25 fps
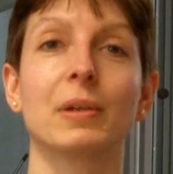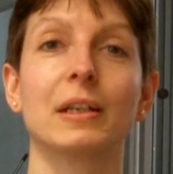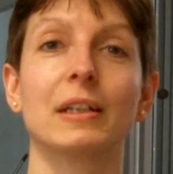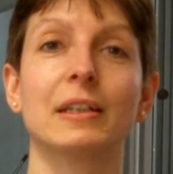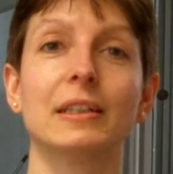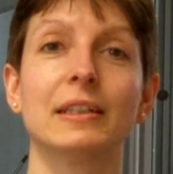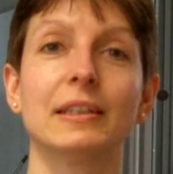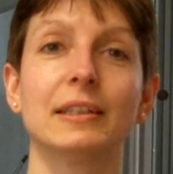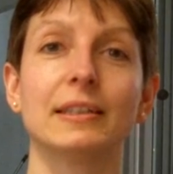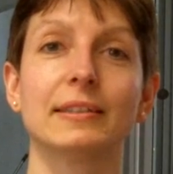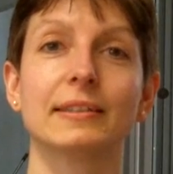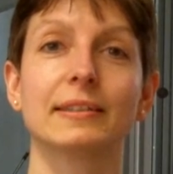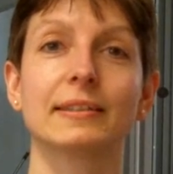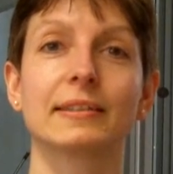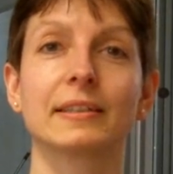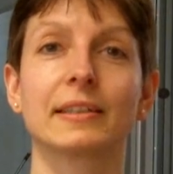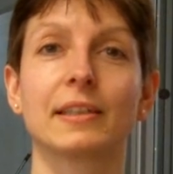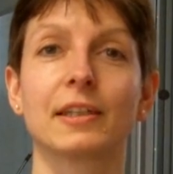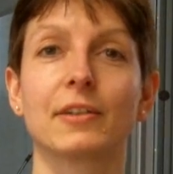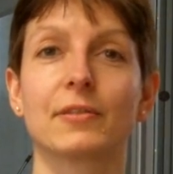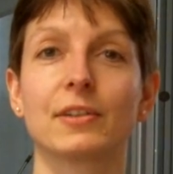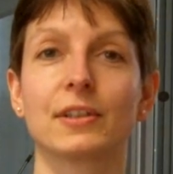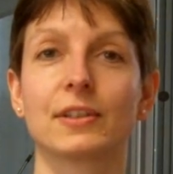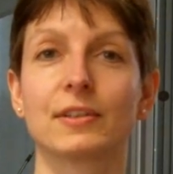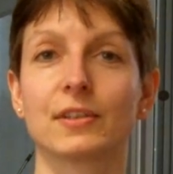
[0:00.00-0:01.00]
Please
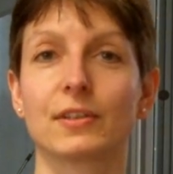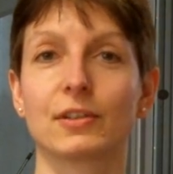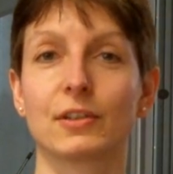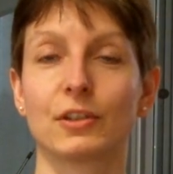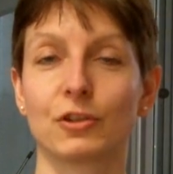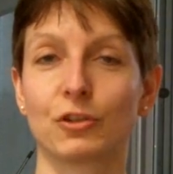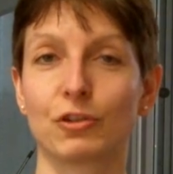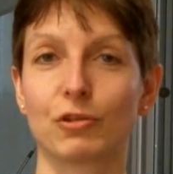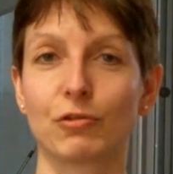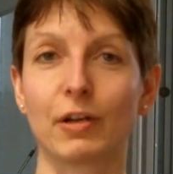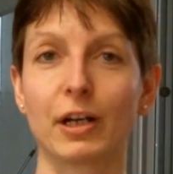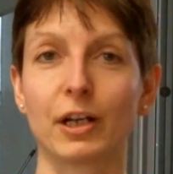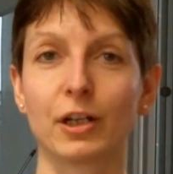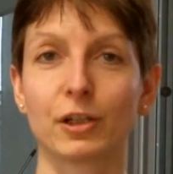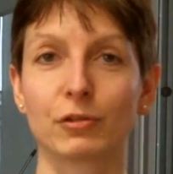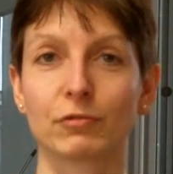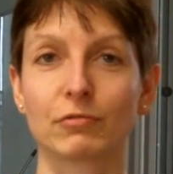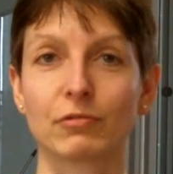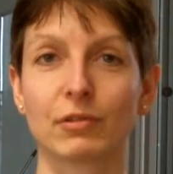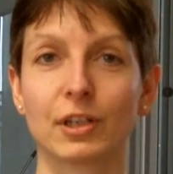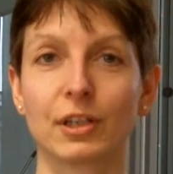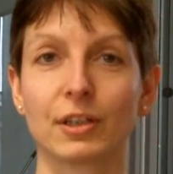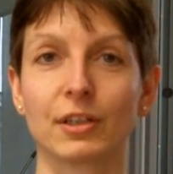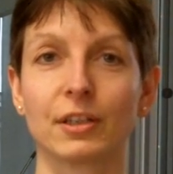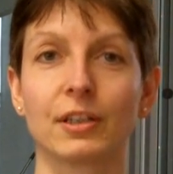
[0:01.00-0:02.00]
give it a trial
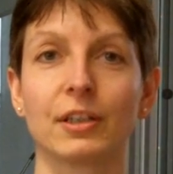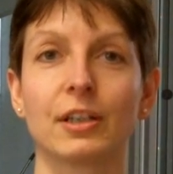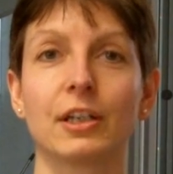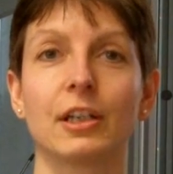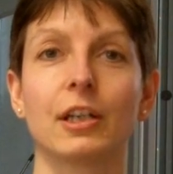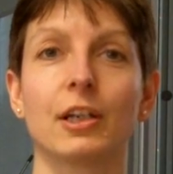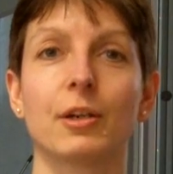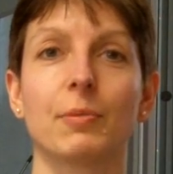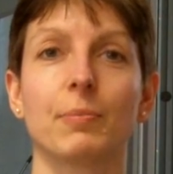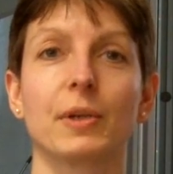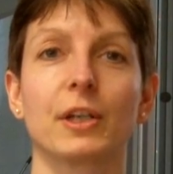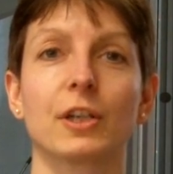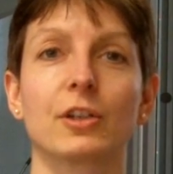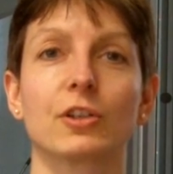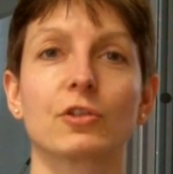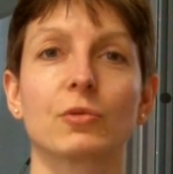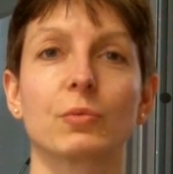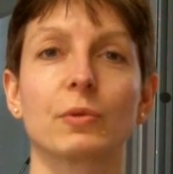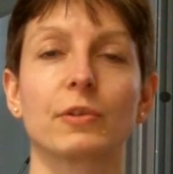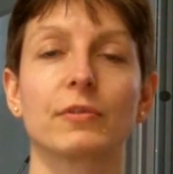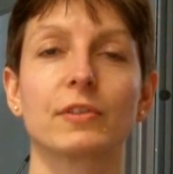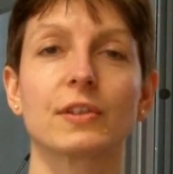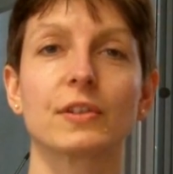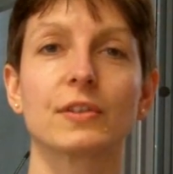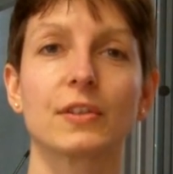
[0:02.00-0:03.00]
run,
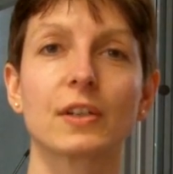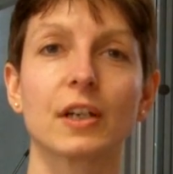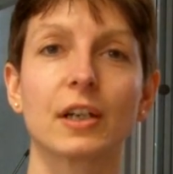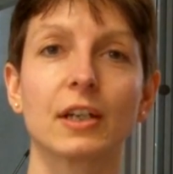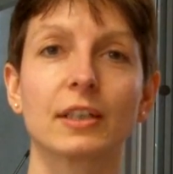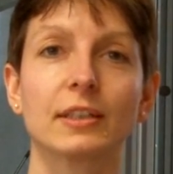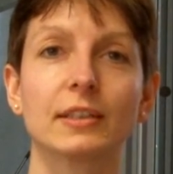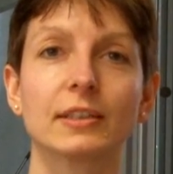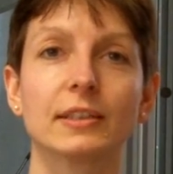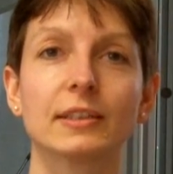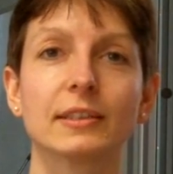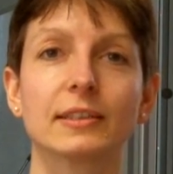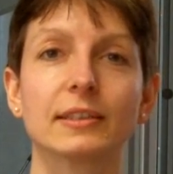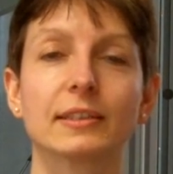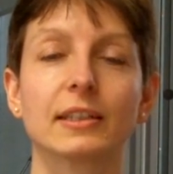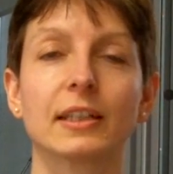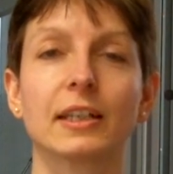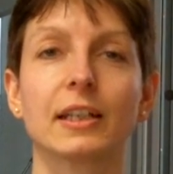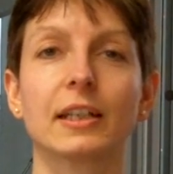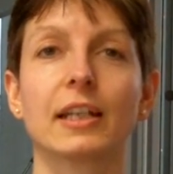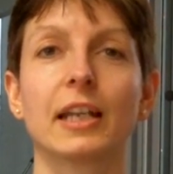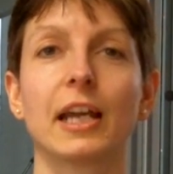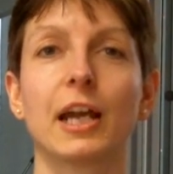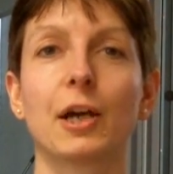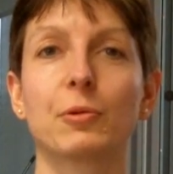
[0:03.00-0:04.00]
because we've designed it
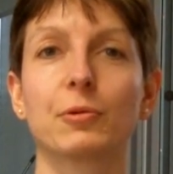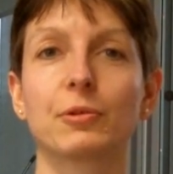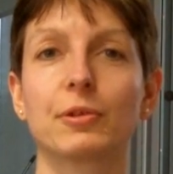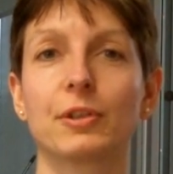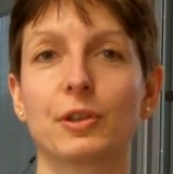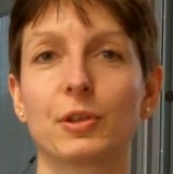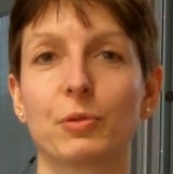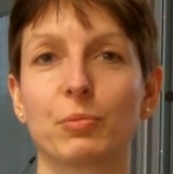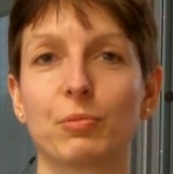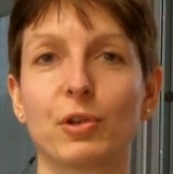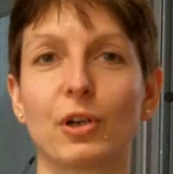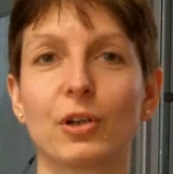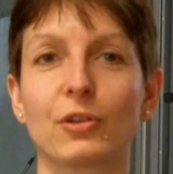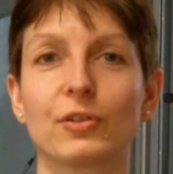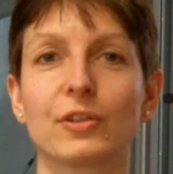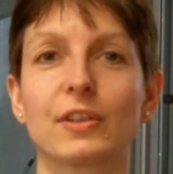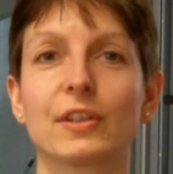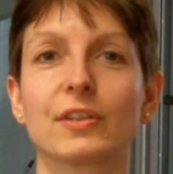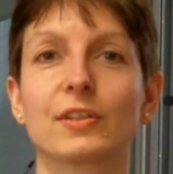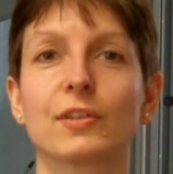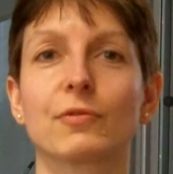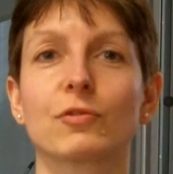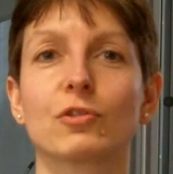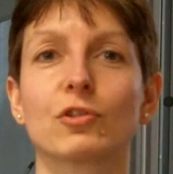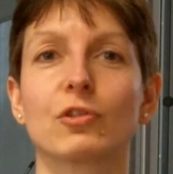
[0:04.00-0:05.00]
and now we're in the
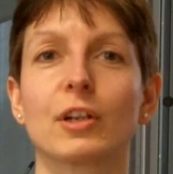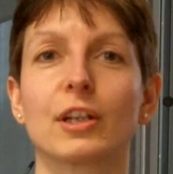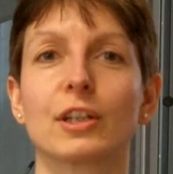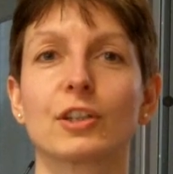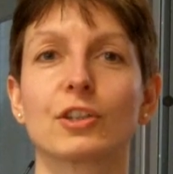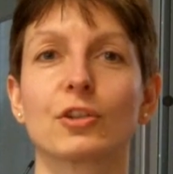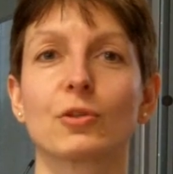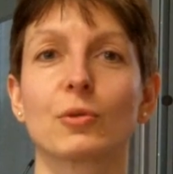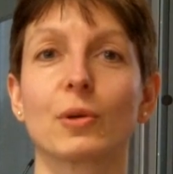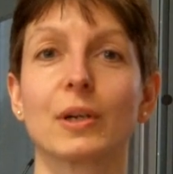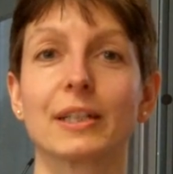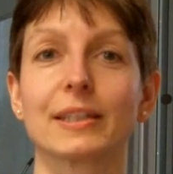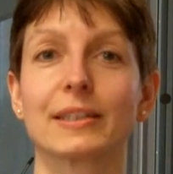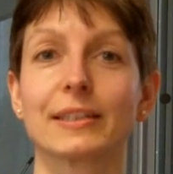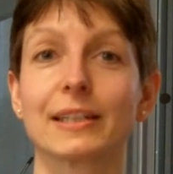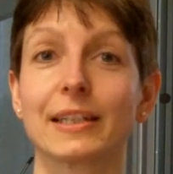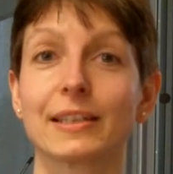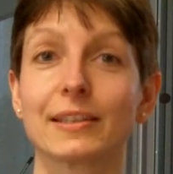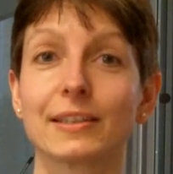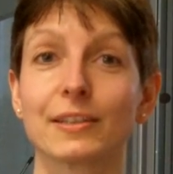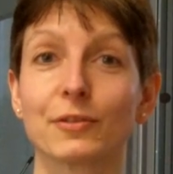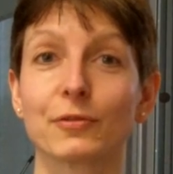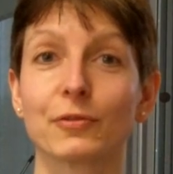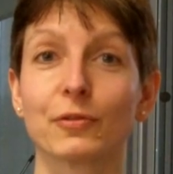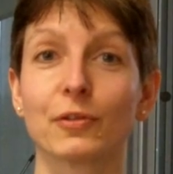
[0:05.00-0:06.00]
process of trying to
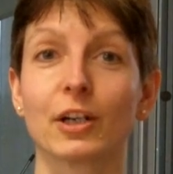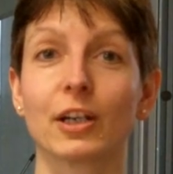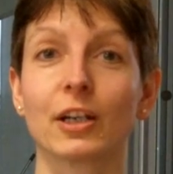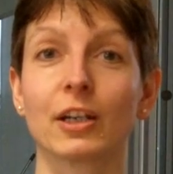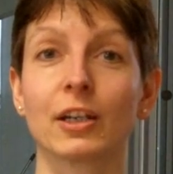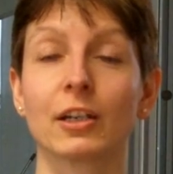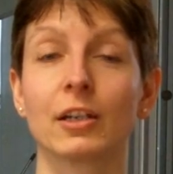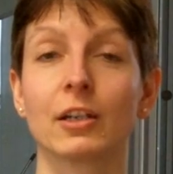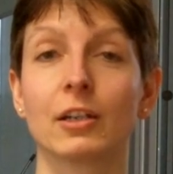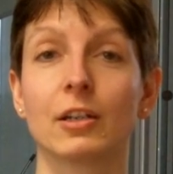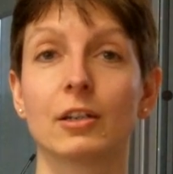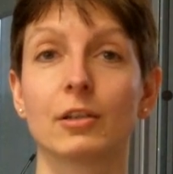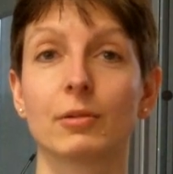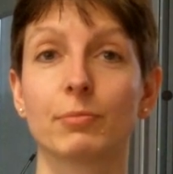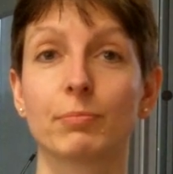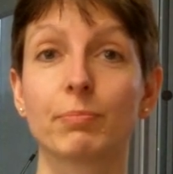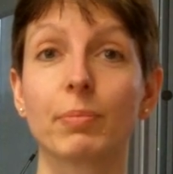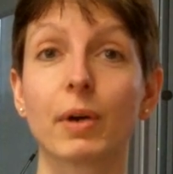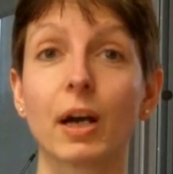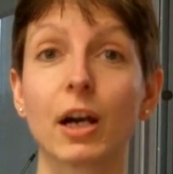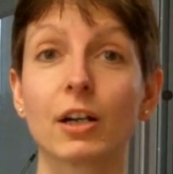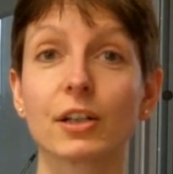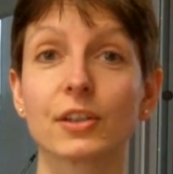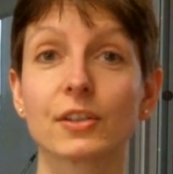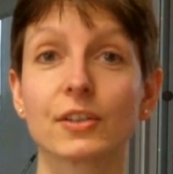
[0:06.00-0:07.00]
identify
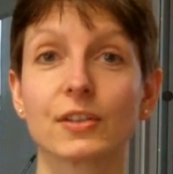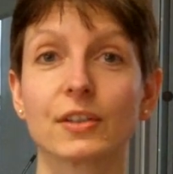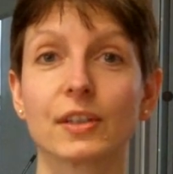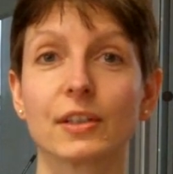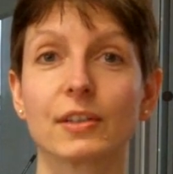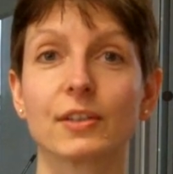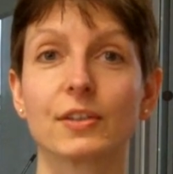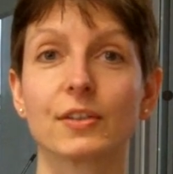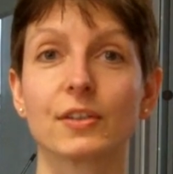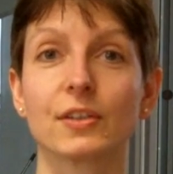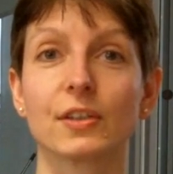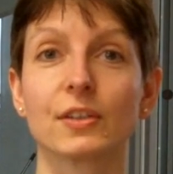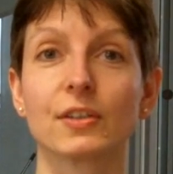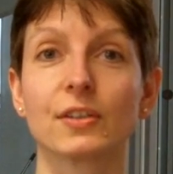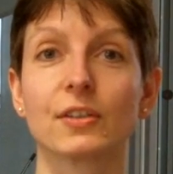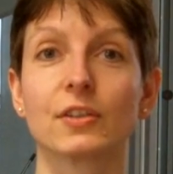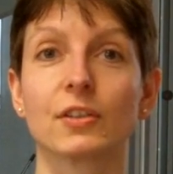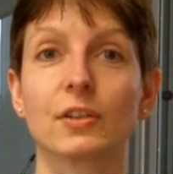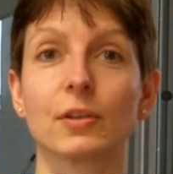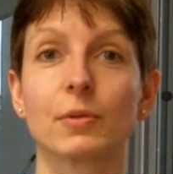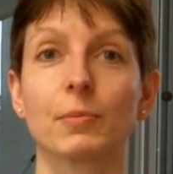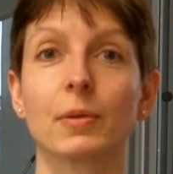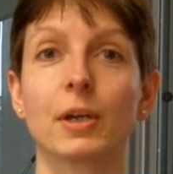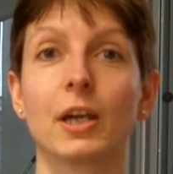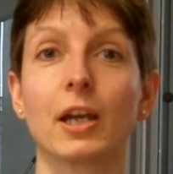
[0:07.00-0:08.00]
bugs in the
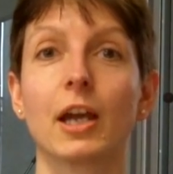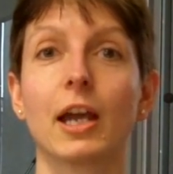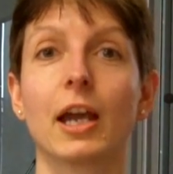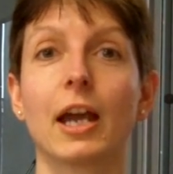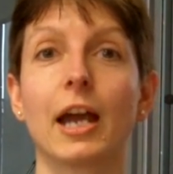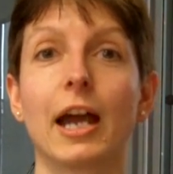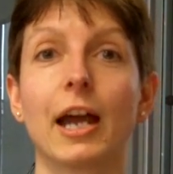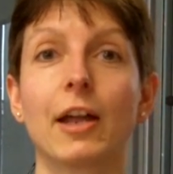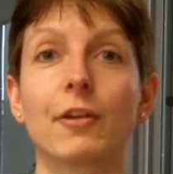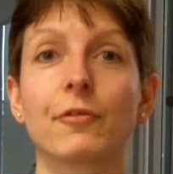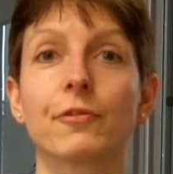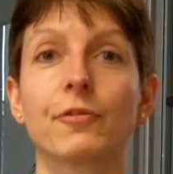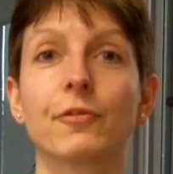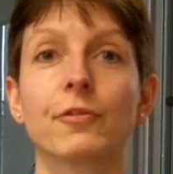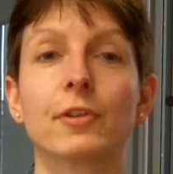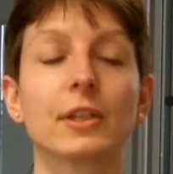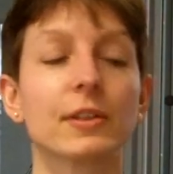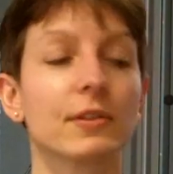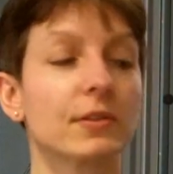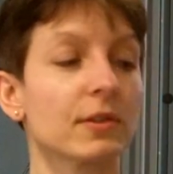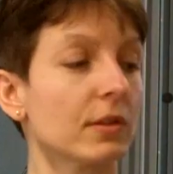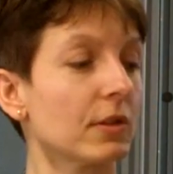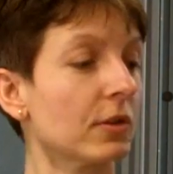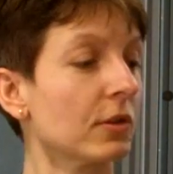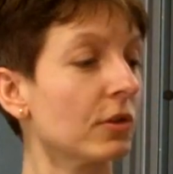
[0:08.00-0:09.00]
system and
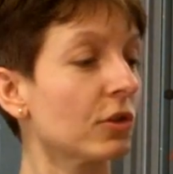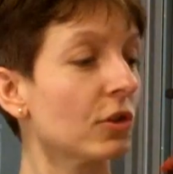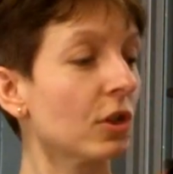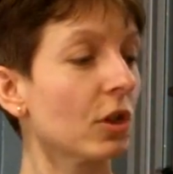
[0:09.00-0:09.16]
fix.